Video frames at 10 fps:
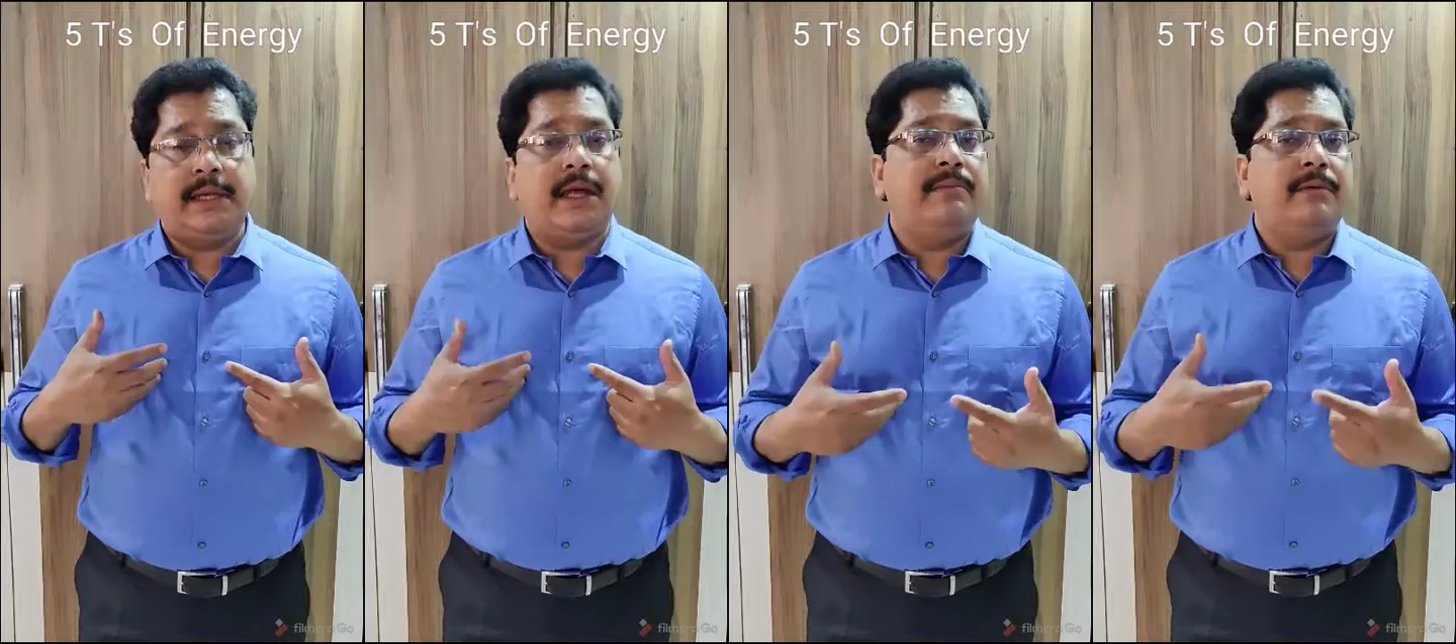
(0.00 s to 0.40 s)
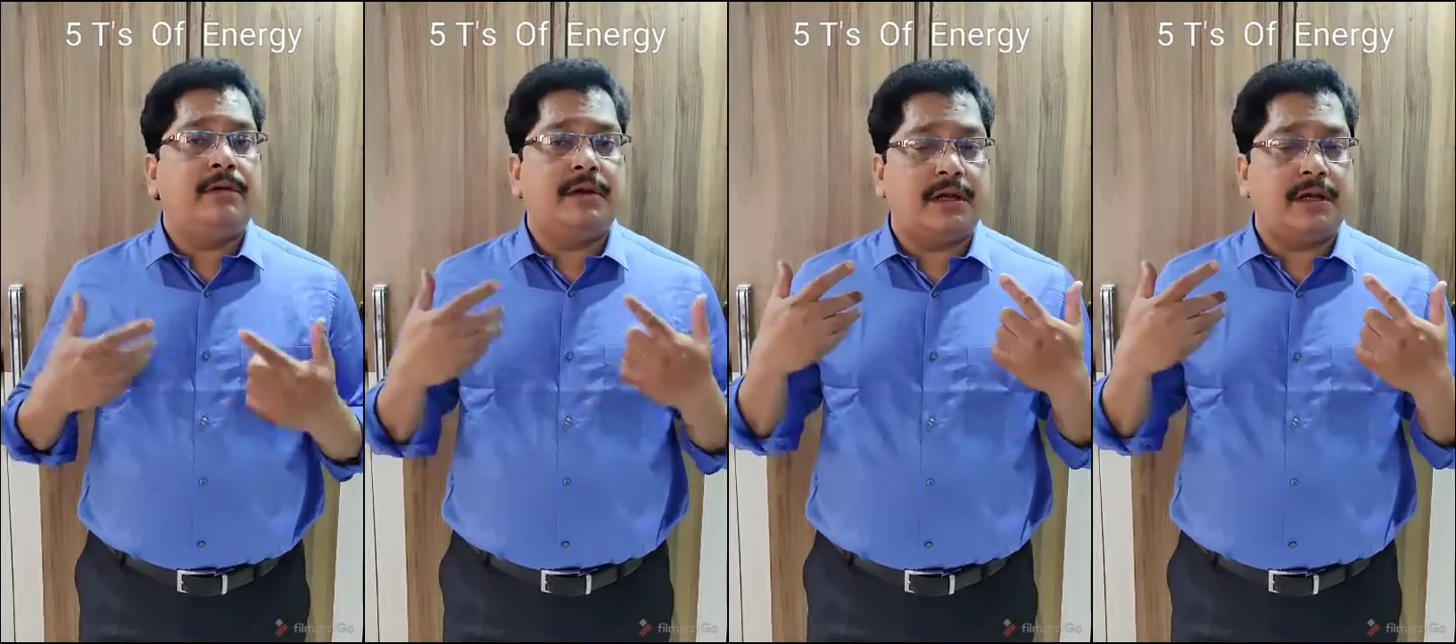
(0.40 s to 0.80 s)
that, I am
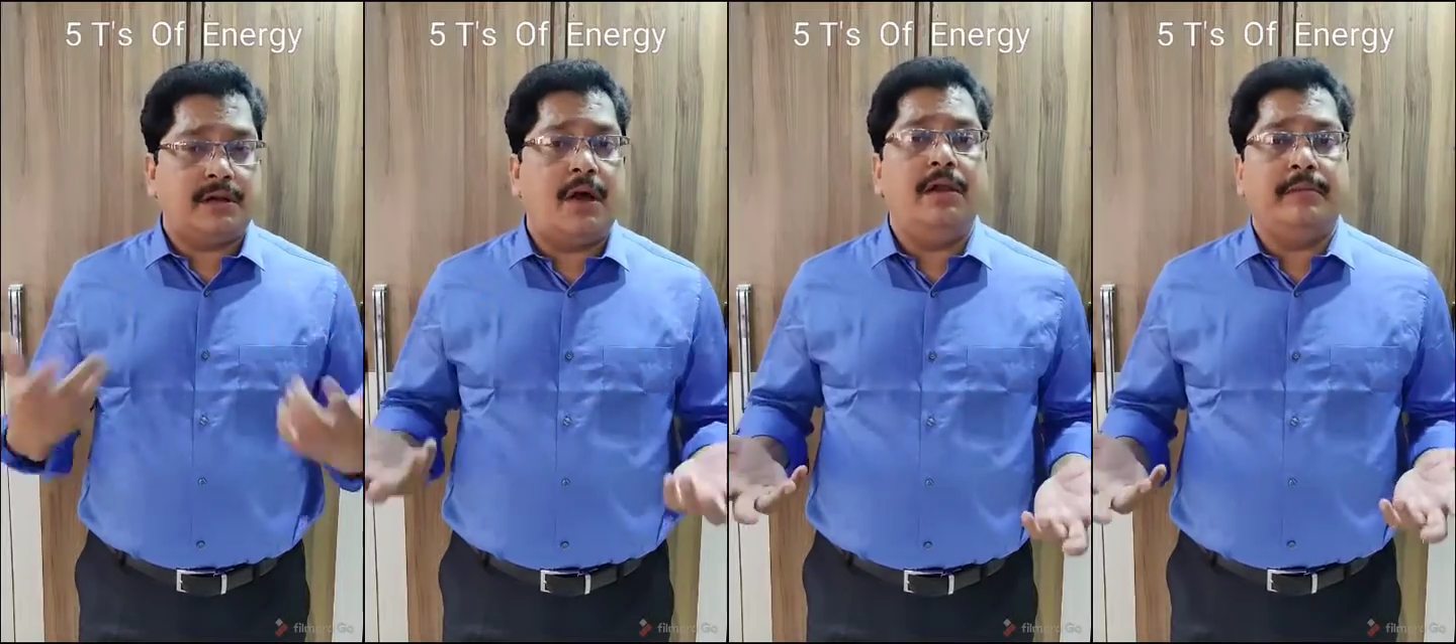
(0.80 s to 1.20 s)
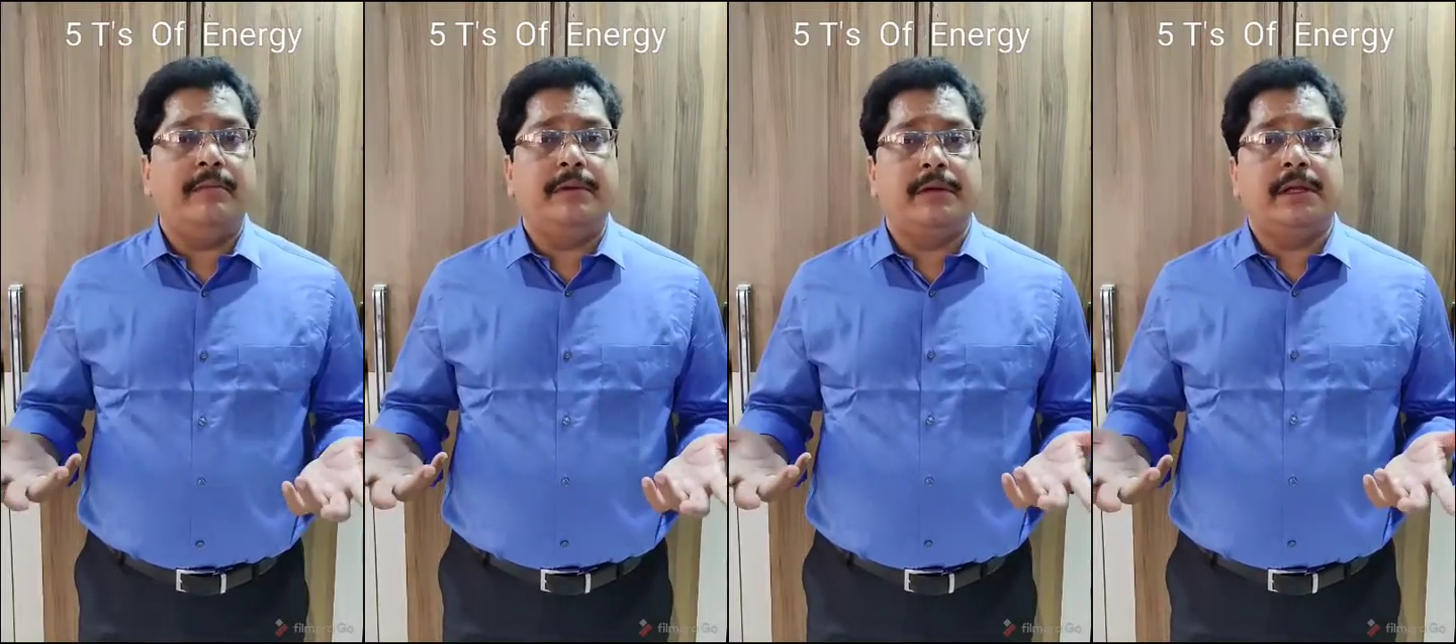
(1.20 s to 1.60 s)
not at all
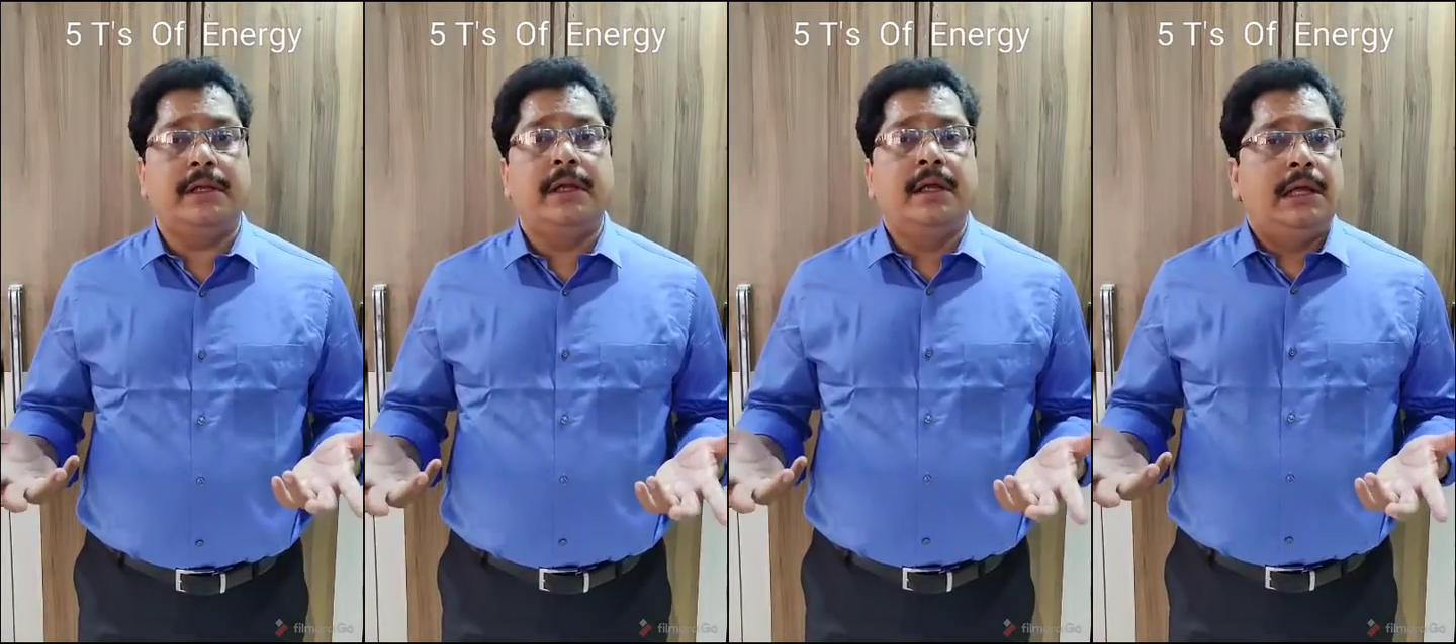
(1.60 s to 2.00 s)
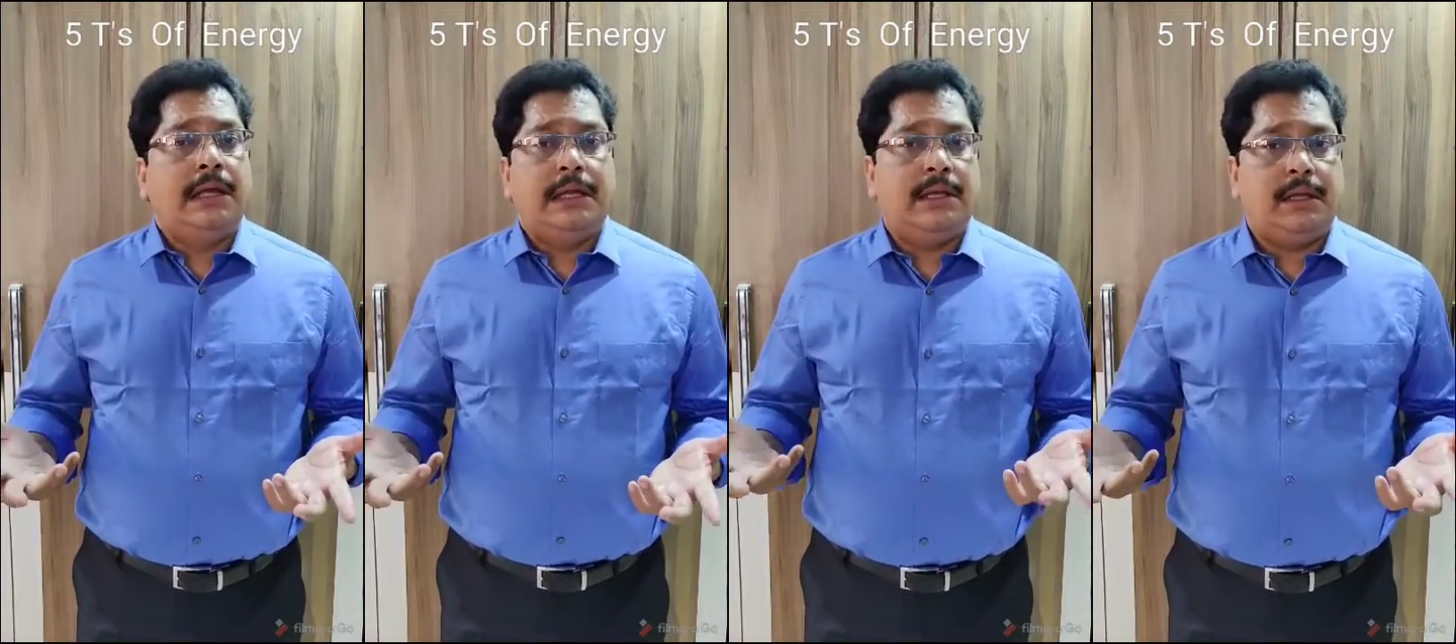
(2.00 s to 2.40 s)
promoting
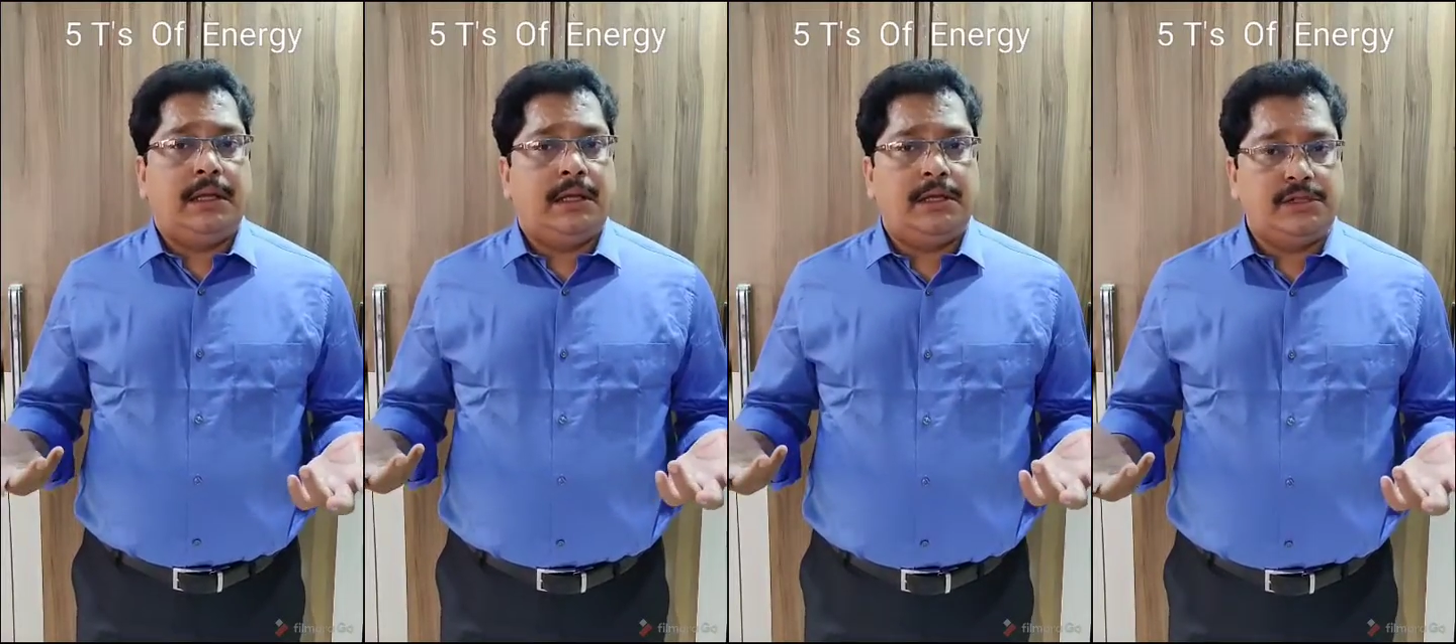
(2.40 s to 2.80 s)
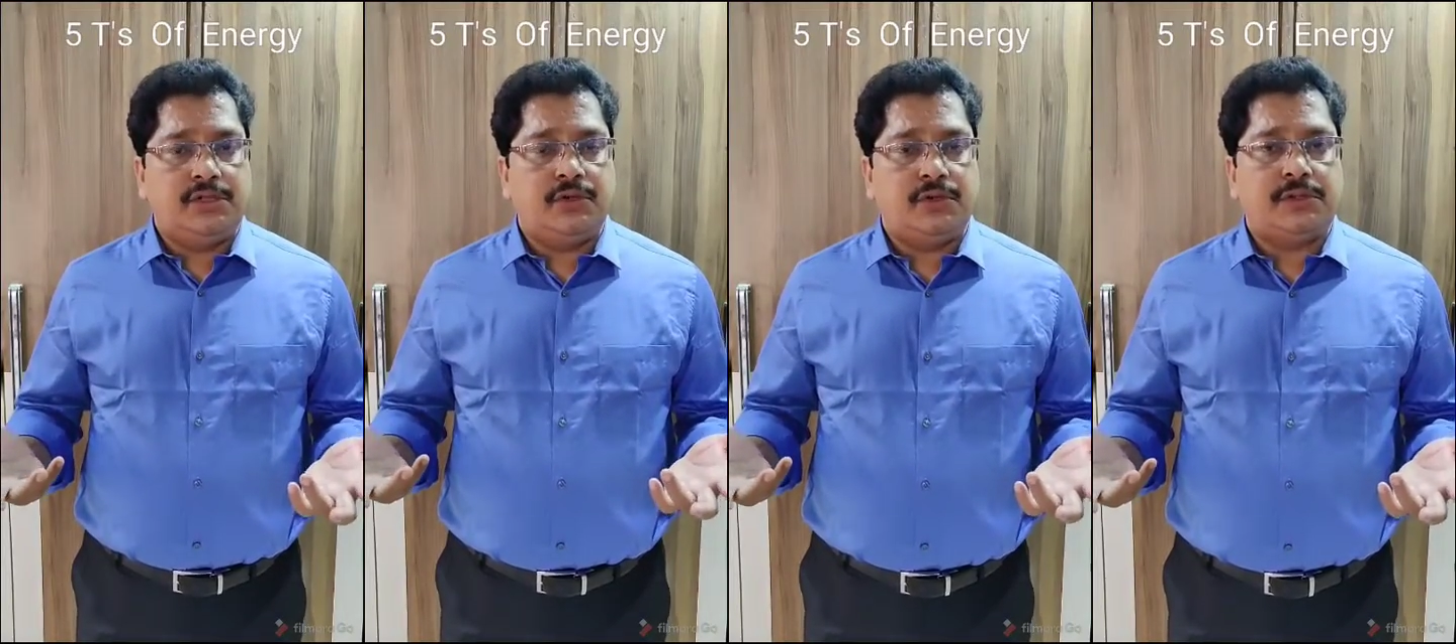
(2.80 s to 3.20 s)
an energy
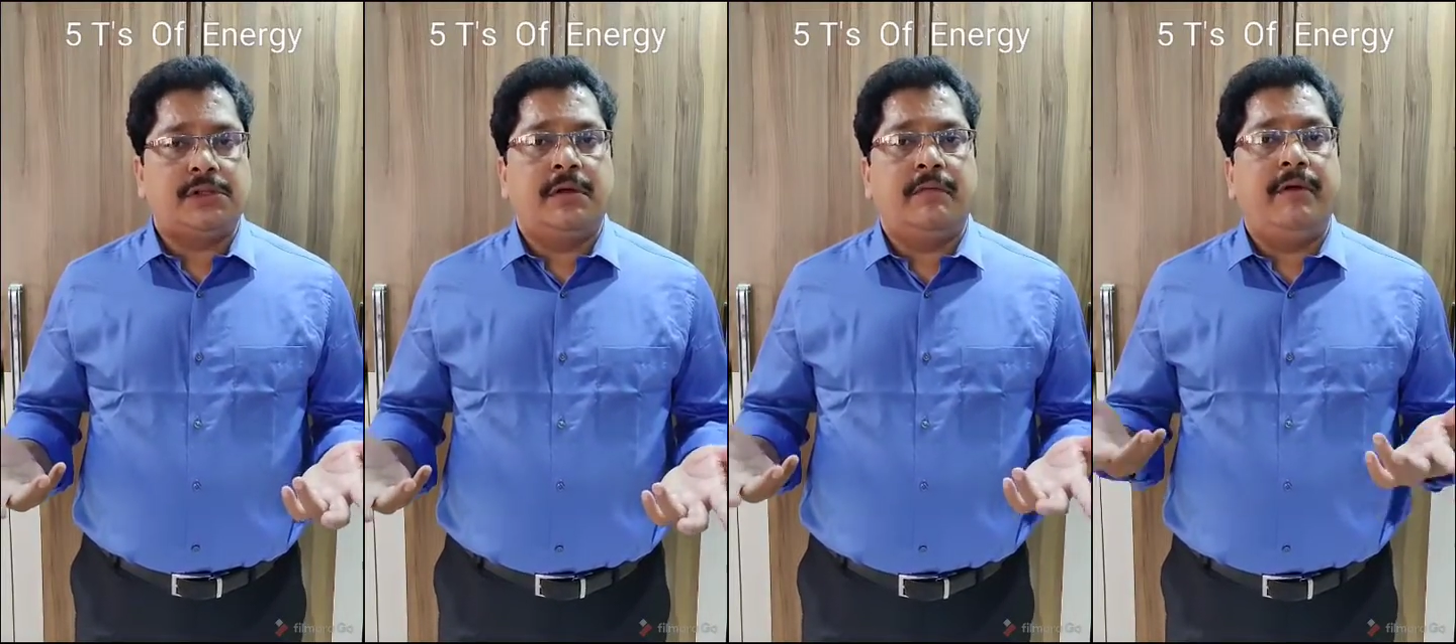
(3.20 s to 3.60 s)
source,